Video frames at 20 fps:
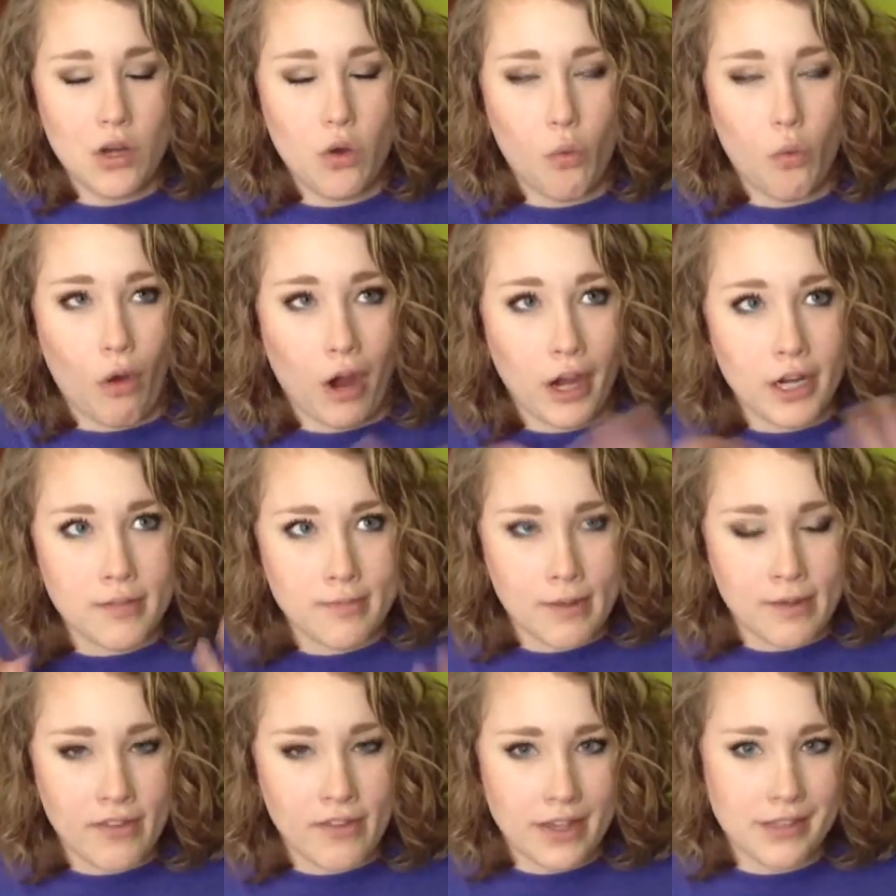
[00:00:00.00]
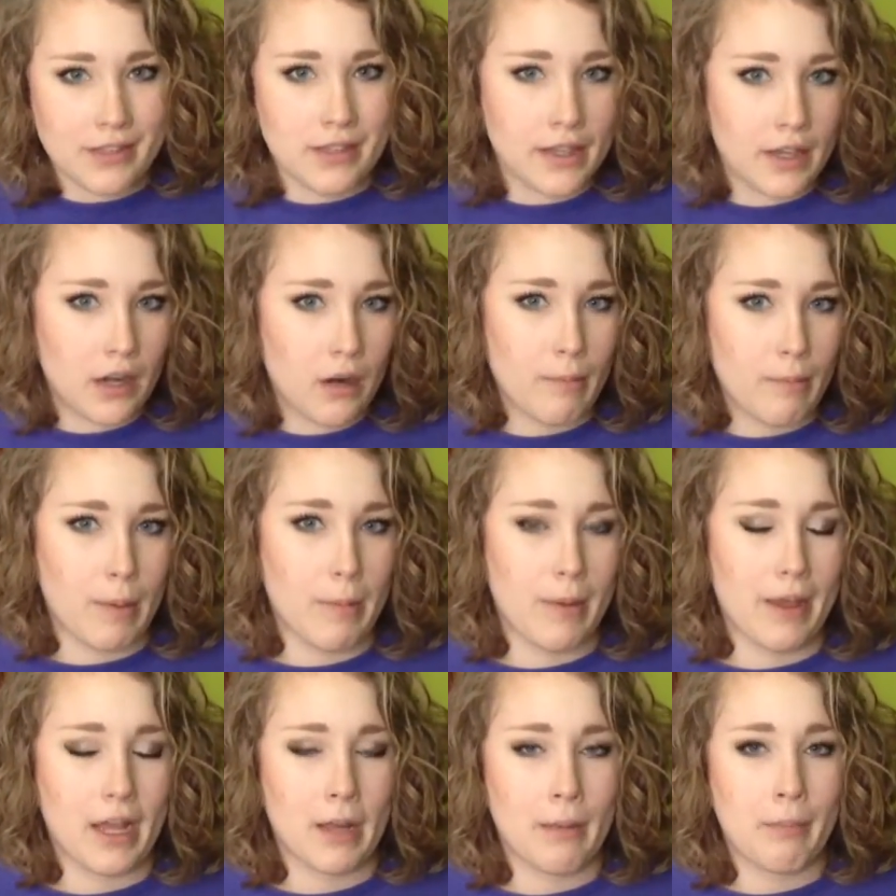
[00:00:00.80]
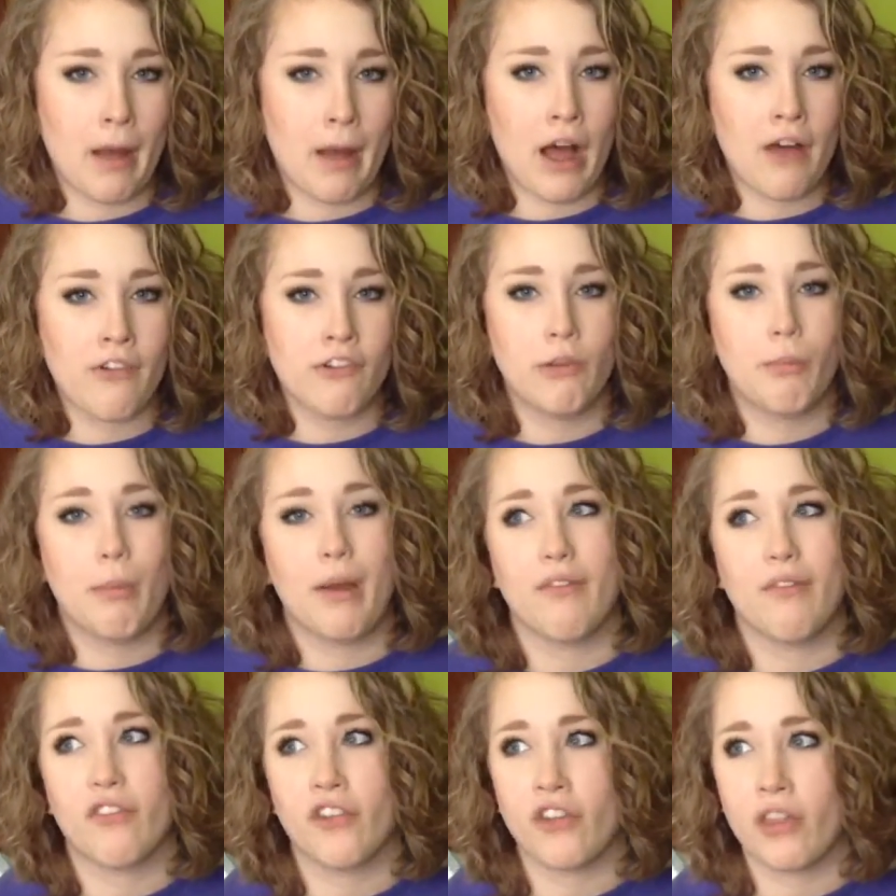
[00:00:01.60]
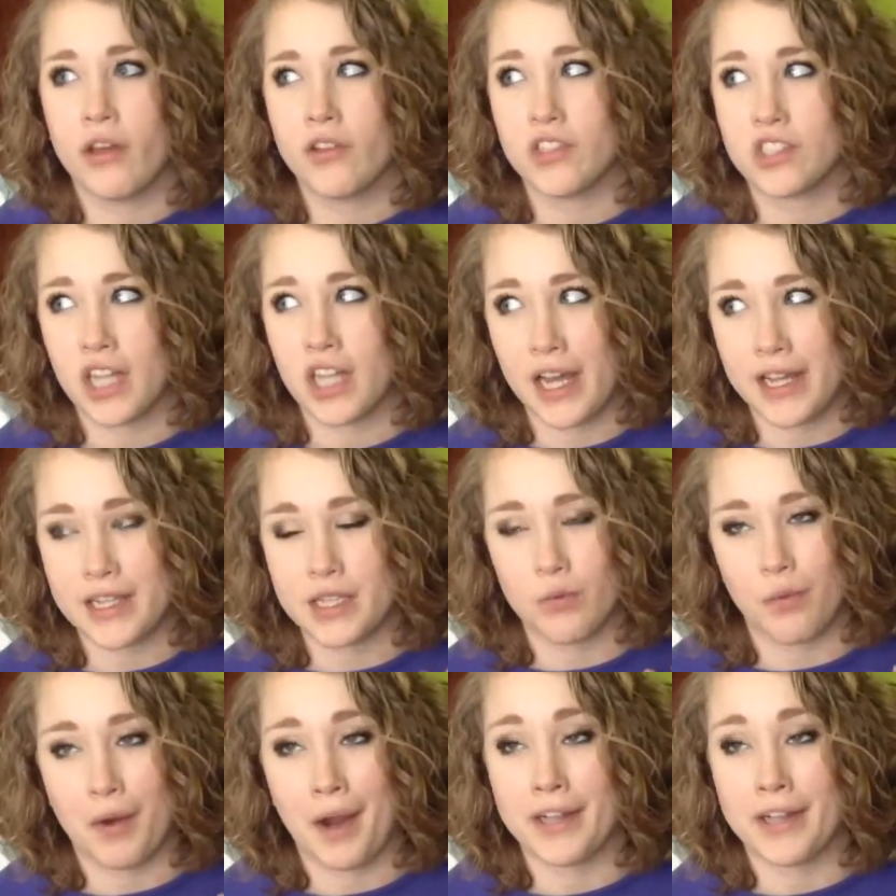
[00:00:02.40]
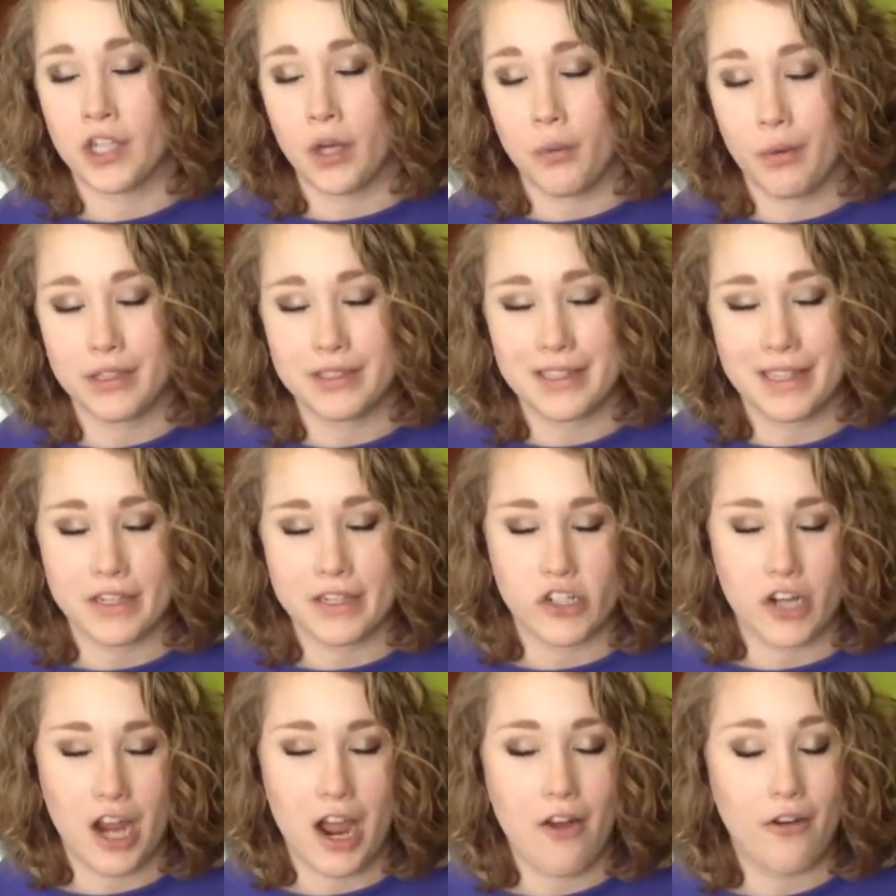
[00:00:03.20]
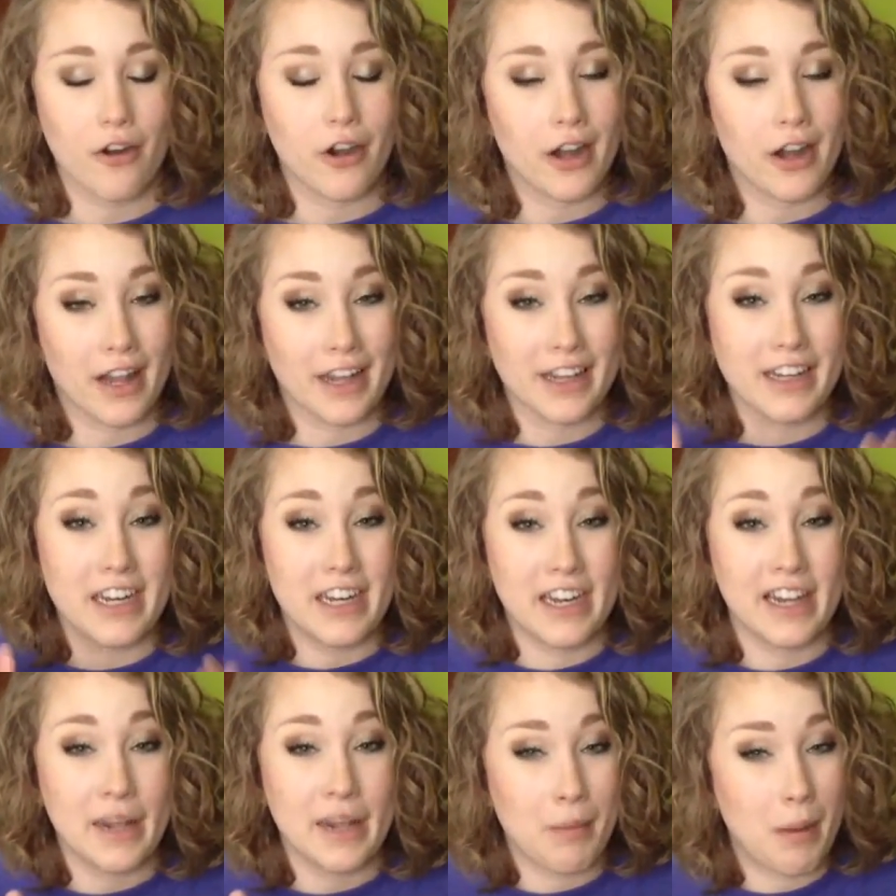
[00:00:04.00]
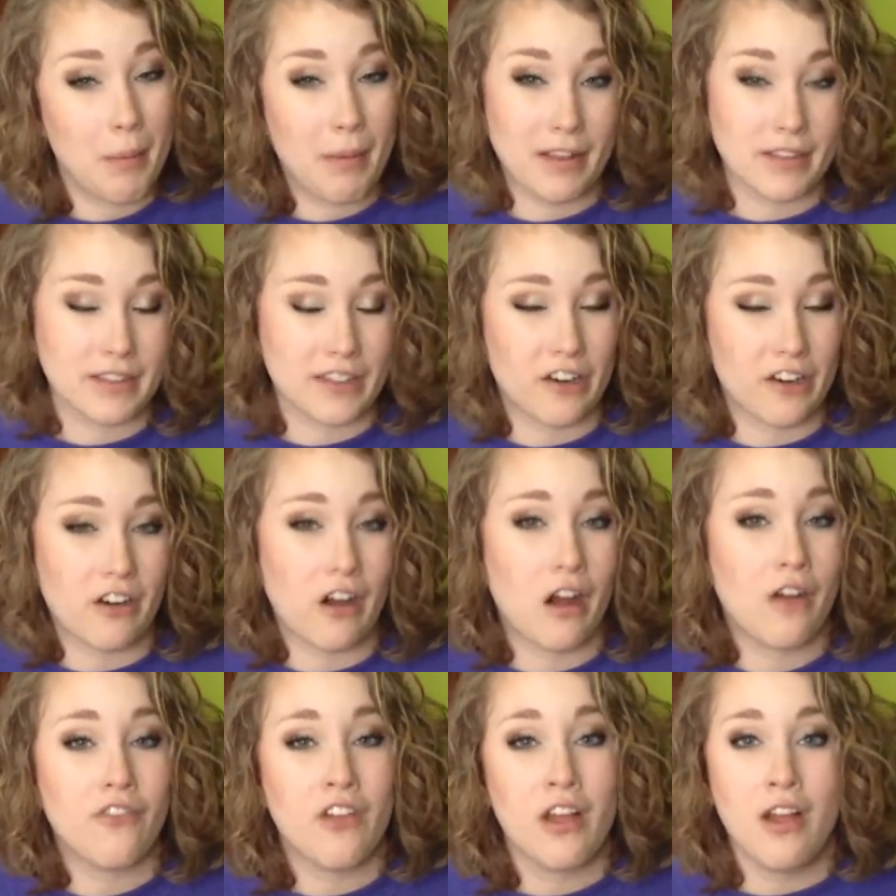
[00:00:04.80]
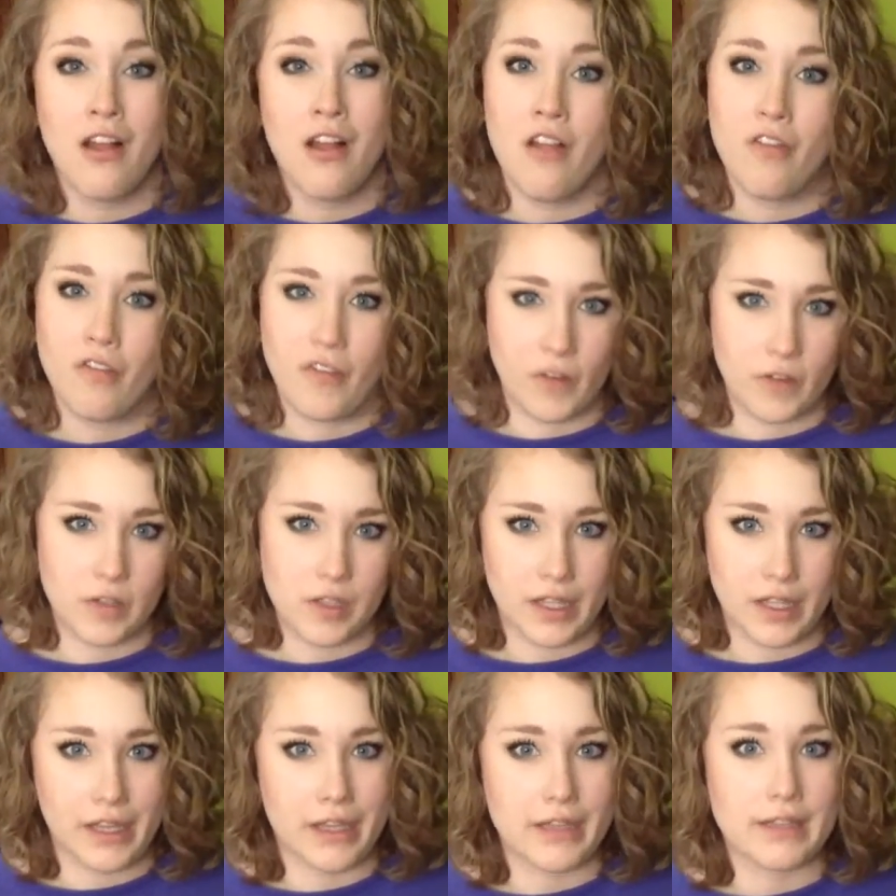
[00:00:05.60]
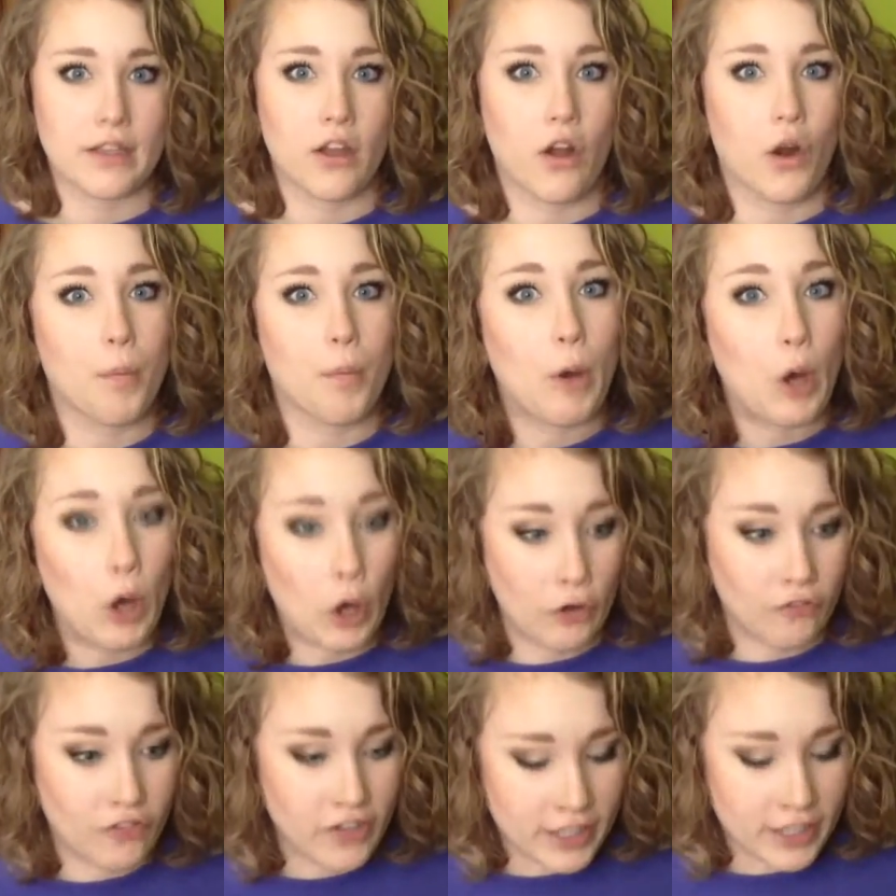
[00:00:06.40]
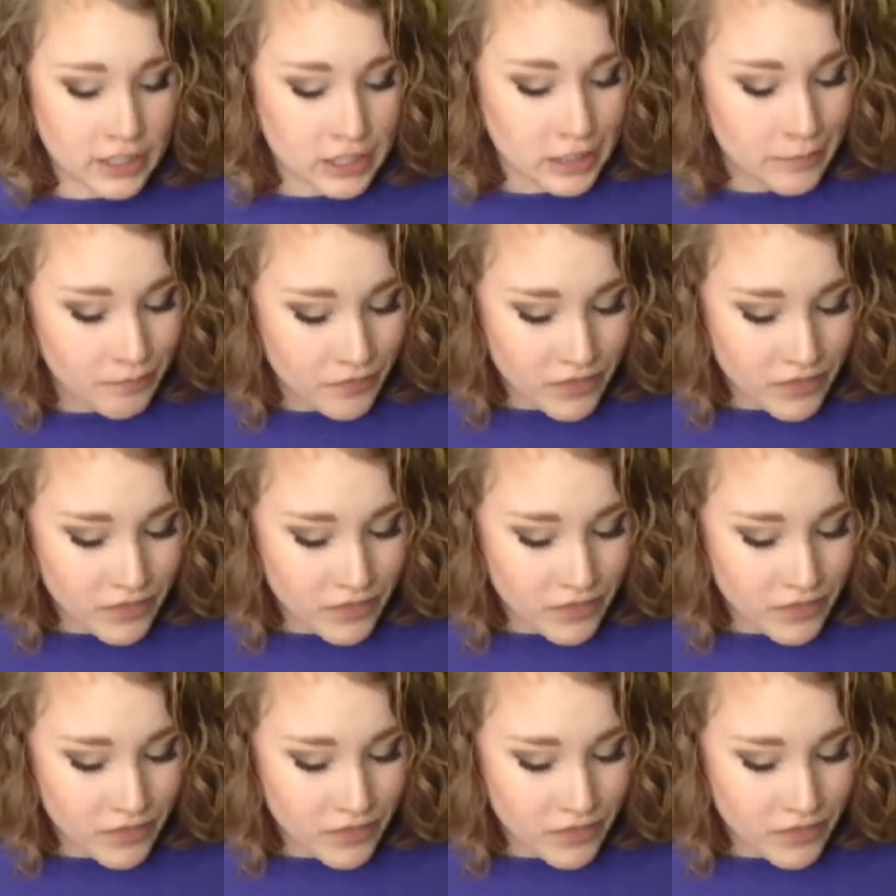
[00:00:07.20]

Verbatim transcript: wash my face and get all my makeup off. But for those nights where I don't want to take a shower and I need to get my mascara off, those things are perfect.